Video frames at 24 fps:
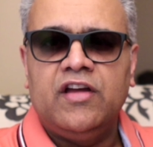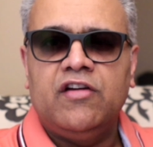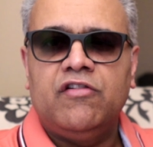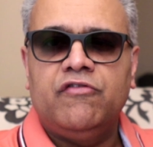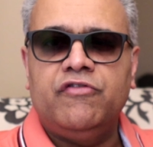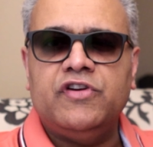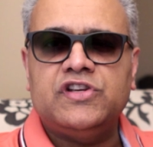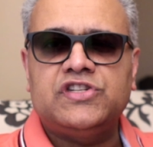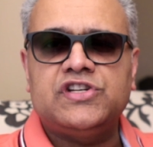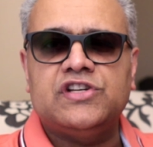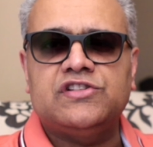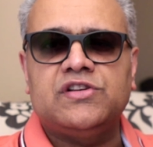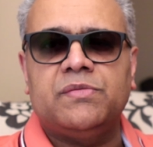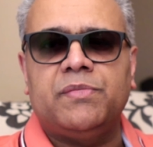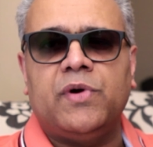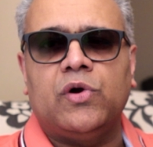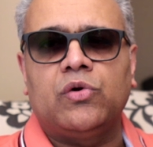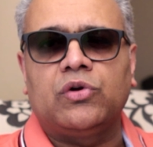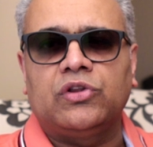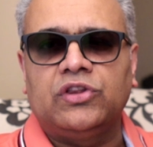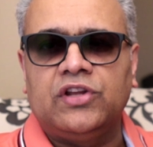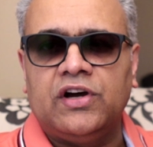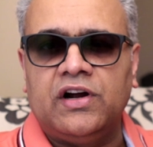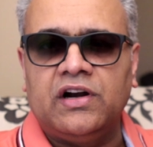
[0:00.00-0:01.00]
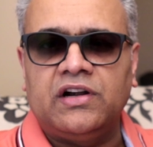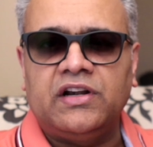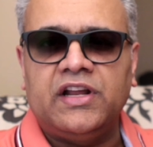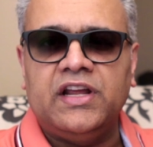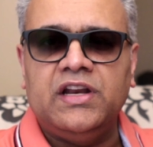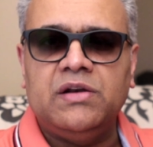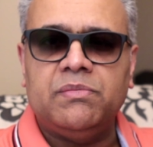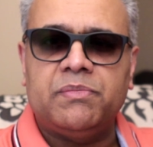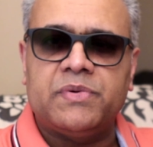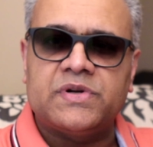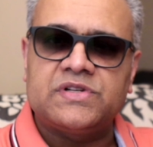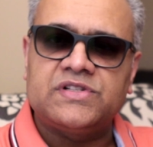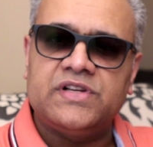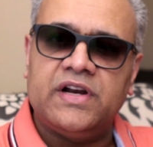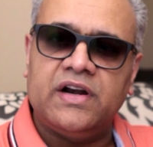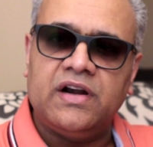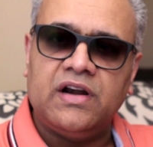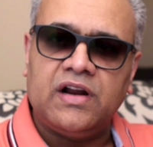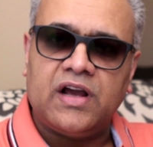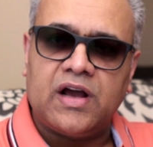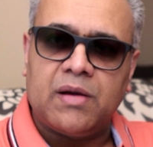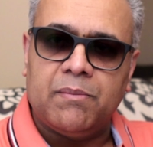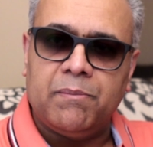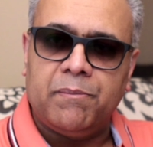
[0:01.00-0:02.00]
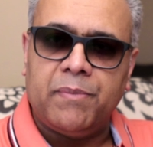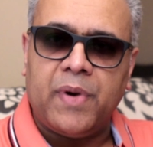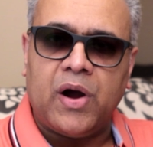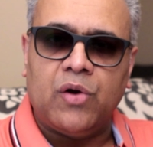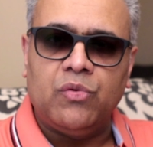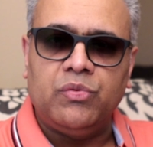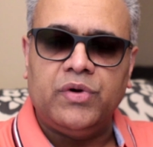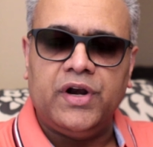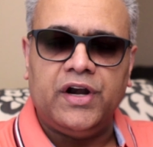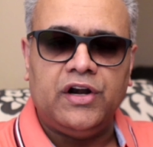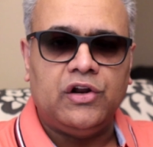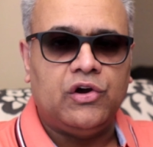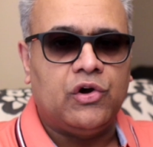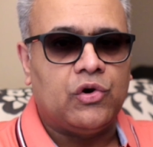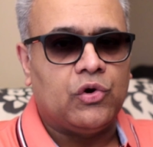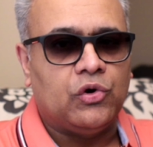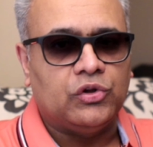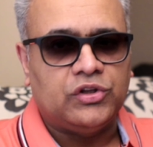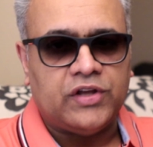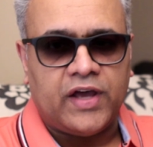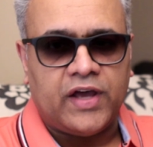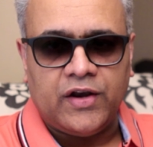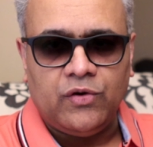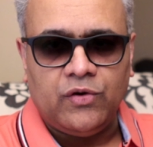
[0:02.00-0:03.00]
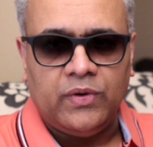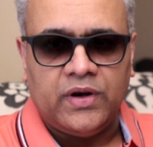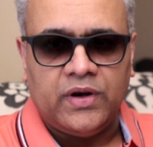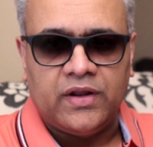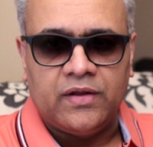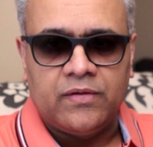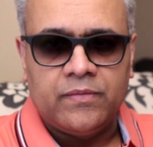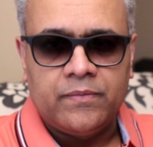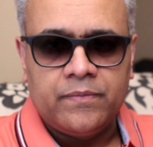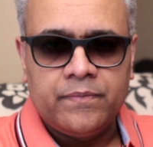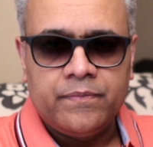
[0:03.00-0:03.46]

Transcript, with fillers: which is about thirteen percent compounded growth annually.